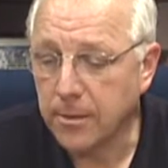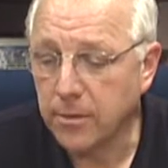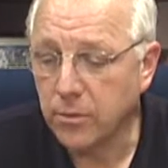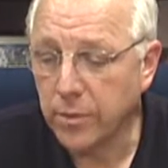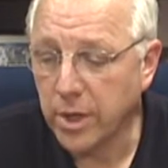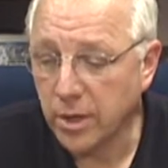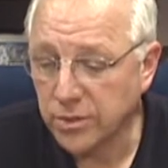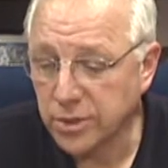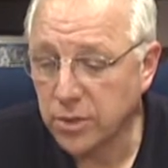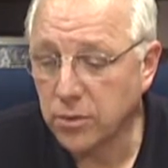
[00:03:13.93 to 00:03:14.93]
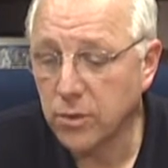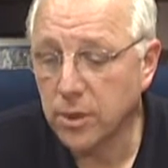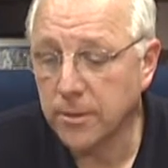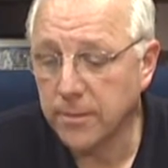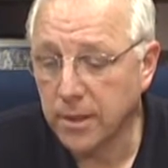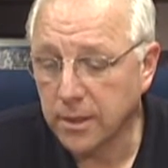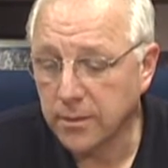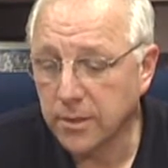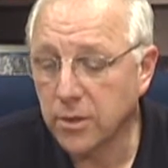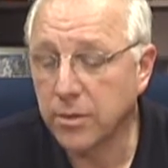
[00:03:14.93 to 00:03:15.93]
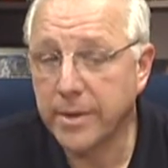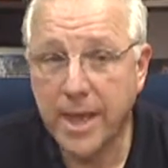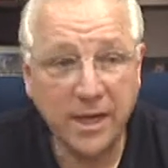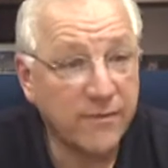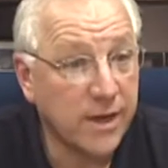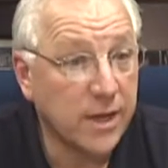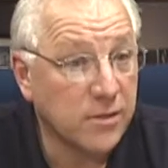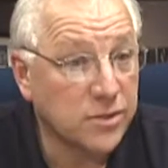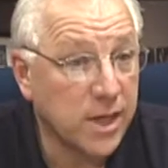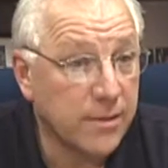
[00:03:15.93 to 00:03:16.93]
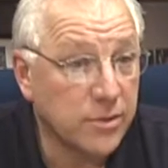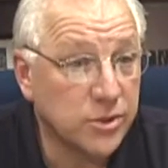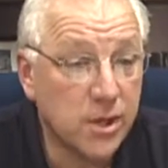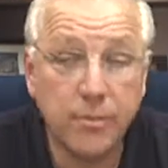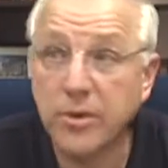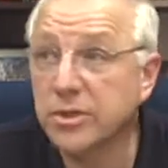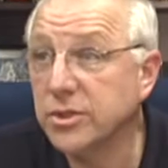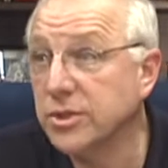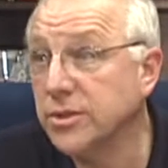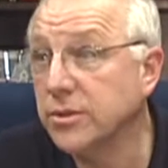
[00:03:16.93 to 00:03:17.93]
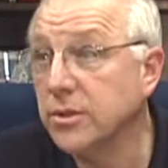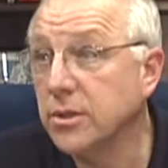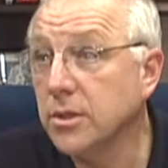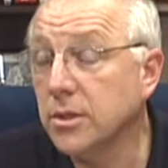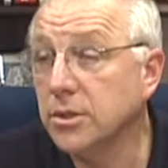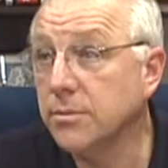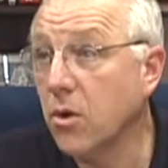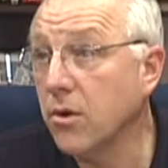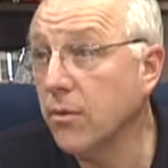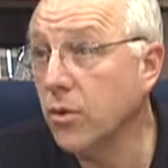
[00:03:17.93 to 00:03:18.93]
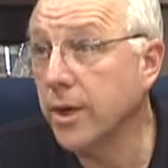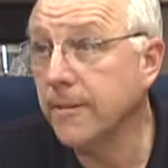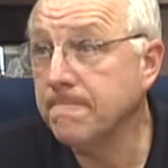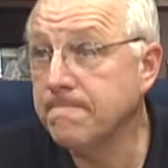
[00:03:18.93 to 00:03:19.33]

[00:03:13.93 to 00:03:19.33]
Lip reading: We also are going to be activating the State Emergency Operations Center tomorrow morning